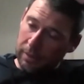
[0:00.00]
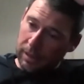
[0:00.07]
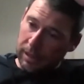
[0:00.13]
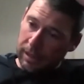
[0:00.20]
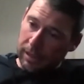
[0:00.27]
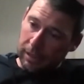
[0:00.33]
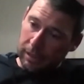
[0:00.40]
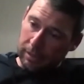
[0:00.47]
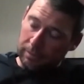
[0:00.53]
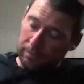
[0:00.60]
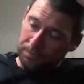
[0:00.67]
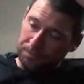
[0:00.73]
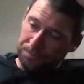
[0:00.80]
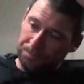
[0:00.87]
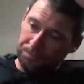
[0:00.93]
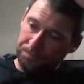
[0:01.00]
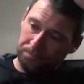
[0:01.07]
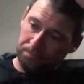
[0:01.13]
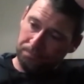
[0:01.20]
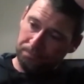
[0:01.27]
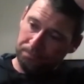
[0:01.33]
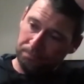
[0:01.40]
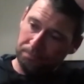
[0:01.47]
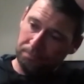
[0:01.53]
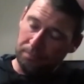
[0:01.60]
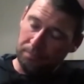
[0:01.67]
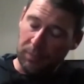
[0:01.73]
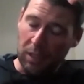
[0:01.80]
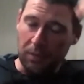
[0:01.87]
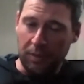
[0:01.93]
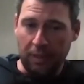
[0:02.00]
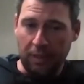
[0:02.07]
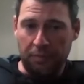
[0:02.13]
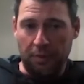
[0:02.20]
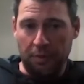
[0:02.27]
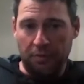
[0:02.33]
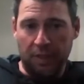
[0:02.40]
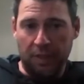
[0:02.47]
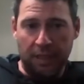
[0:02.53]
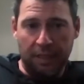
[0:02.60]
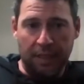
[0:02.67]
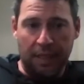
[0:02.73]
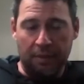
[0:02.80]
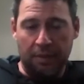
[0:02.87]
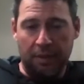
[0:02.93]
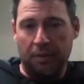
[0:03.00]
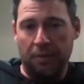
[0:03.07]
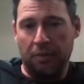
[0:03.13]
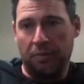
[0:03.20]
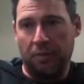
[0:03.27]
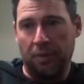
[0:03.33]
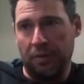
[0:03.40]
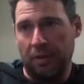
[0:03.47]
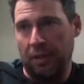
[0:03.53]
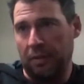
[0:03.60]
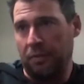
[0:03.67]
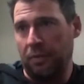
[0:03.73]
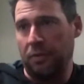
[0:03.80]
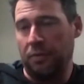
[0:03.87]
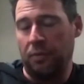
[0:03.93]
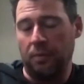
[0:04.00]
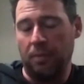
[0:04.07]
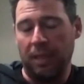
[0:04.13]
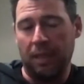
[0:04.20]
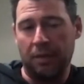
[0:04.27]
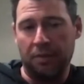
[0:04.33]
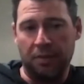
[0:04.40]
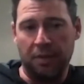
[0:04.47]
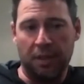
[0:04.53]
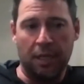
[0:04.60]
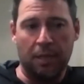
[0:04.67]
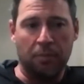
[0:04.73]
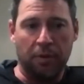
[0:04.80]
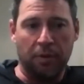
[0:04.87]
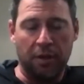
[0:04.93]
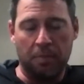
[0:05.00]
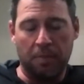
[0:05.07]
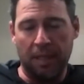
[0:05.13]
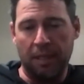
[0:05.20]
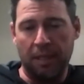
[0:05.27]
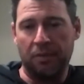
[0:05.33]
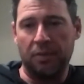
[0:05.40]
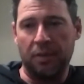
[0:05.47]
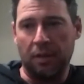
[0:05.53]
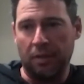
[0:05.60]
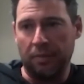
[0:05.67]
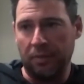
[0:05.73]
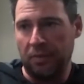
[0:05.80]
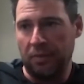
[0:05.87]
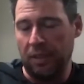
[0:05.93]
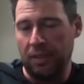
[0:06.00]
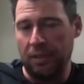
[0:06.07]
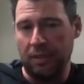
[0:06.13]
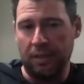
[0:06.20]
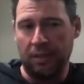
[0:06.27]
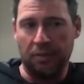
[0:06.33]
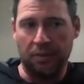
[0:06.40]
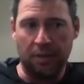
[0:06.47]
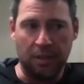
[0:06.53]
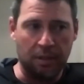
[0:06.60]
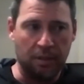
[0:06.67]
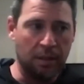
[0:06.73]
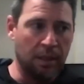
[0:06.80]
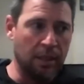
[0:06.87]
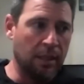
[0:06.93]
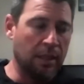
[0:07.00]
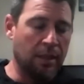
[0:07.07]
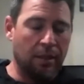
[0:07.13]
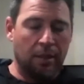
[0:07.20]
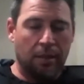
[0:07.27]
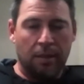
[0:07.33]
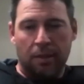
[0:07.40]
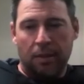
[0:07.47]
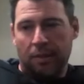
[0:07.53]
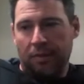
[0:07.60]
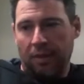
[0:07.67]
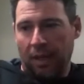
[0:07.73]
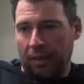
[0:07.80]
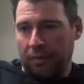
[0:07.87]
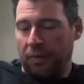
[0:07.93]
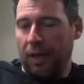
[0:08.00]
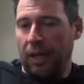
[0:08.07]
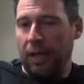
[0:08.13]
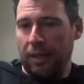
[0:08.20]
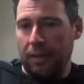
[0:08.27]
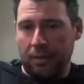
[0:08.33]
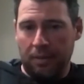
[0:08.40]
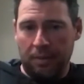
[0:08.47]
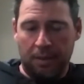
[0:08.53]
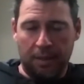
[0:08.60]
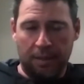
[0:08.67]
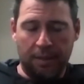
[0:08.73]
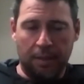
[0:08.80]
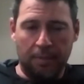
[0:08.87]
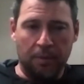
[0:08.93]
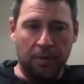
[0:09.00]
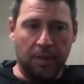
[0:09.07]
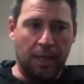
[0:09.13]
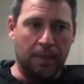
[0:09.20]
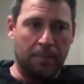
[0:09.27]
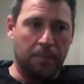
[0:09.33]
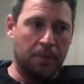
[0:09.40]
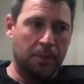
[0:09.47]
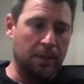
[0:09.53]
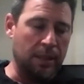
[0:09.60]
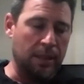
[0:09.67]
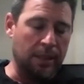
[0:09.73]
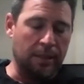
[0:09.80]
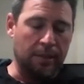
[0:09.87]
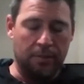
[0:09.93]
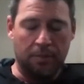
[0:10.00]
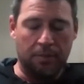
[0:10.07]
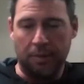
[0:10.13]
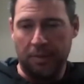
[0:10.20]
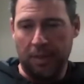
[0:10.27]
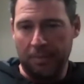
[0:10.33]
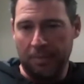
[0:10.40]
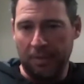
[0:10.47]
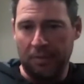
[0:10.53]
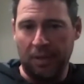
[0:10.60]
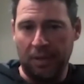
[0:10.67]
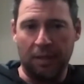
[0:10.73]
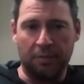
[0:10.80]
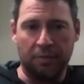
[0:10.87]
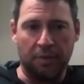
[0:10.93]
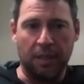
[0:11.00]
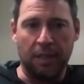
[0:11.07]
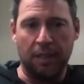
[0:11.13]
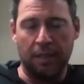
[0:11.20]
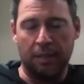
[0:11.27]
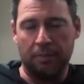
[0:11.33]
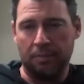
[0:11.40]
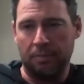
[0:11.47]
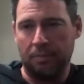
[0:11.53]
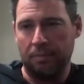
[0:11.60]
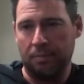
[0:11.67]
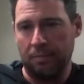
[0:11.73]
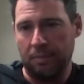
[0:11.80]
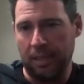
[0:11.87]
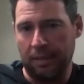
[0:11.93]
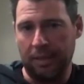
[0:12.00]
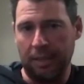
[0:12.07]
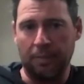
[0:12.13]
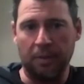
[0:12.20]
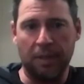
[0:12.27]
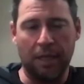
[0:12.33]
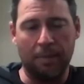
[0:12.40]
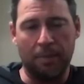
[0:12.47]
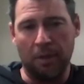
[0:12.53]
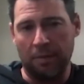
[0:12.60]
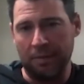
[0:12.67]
In that first inning down there, as far as I think first 4 batters of the game reach base, and all of a sudden it's a sac fly, get doubled up, or attempted sac fly, get doubled up, and all of